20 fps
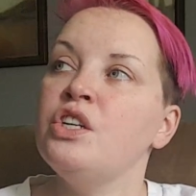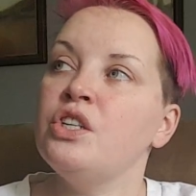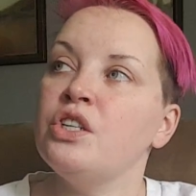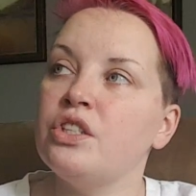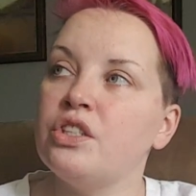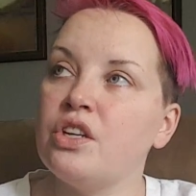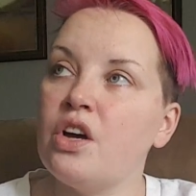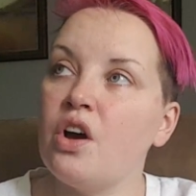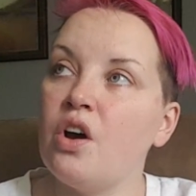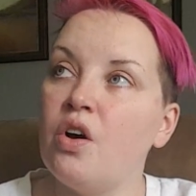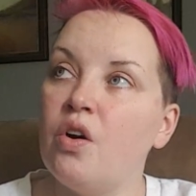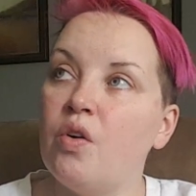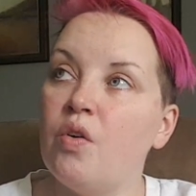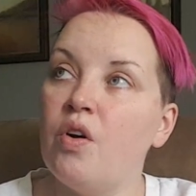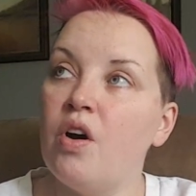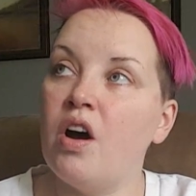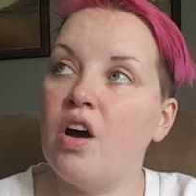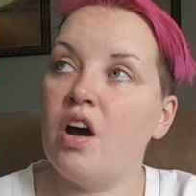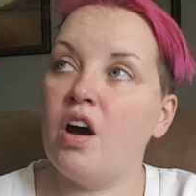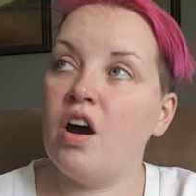
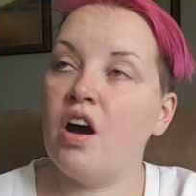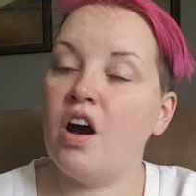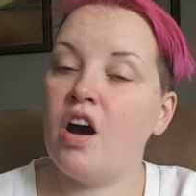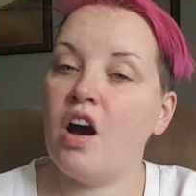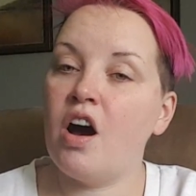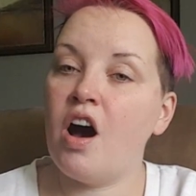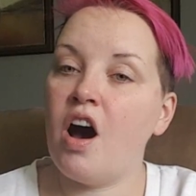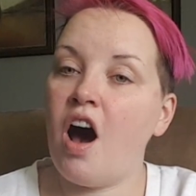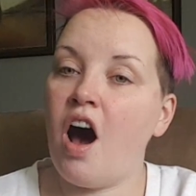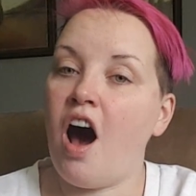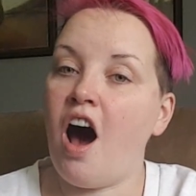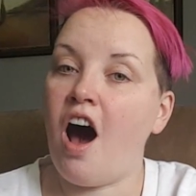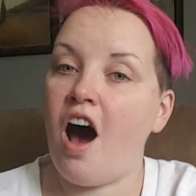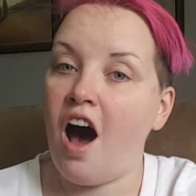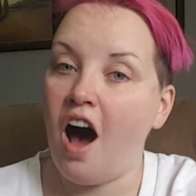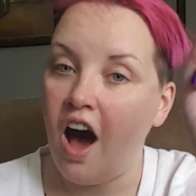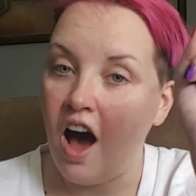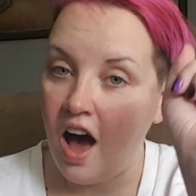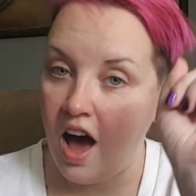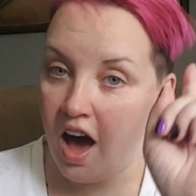So
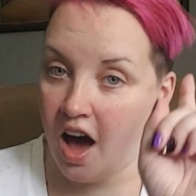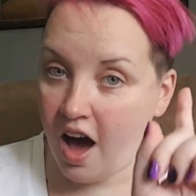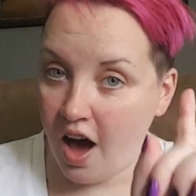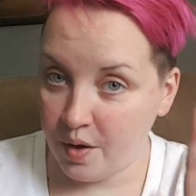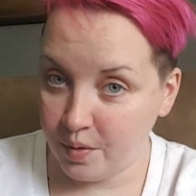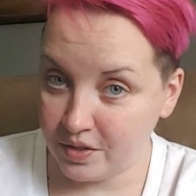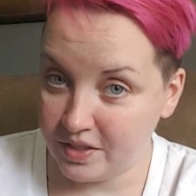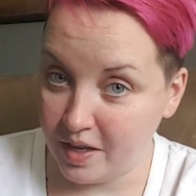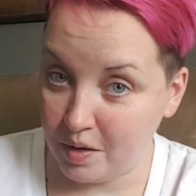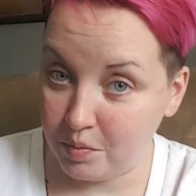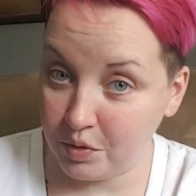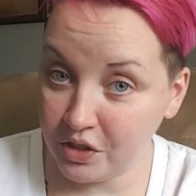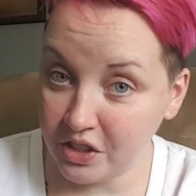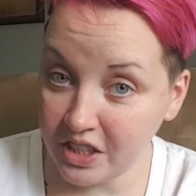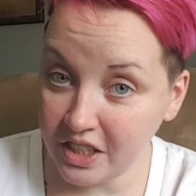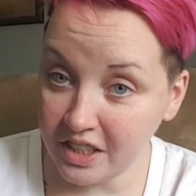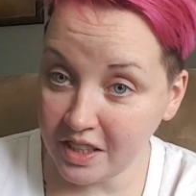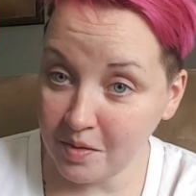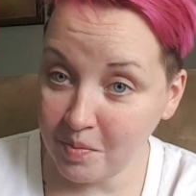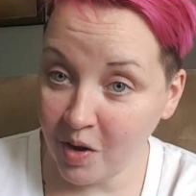I was able to
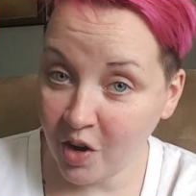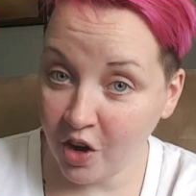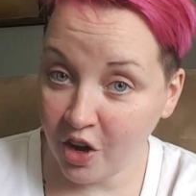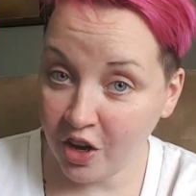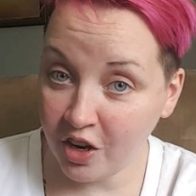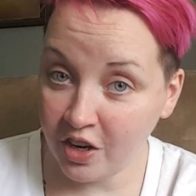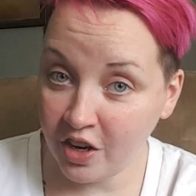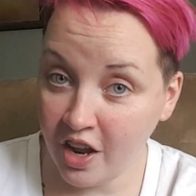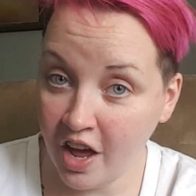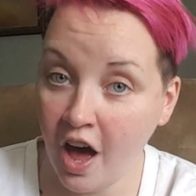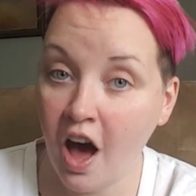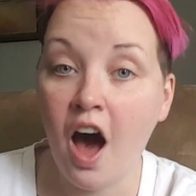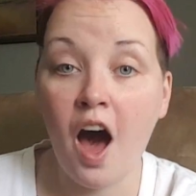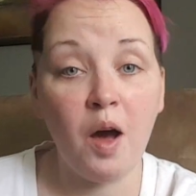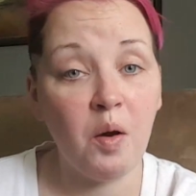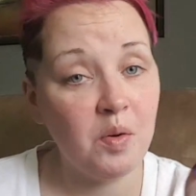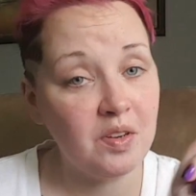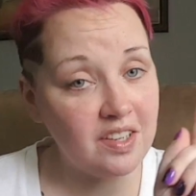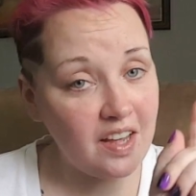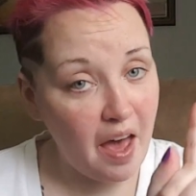get them on,
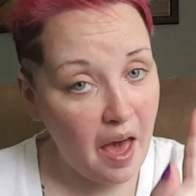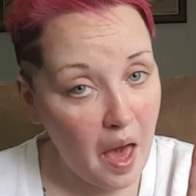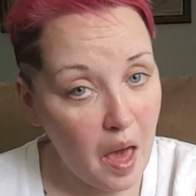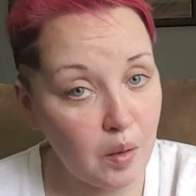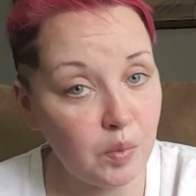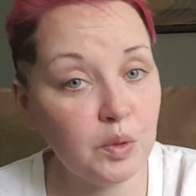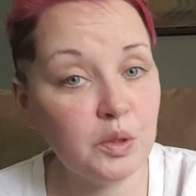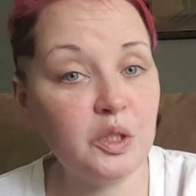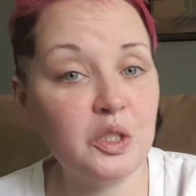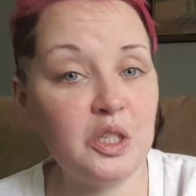I was able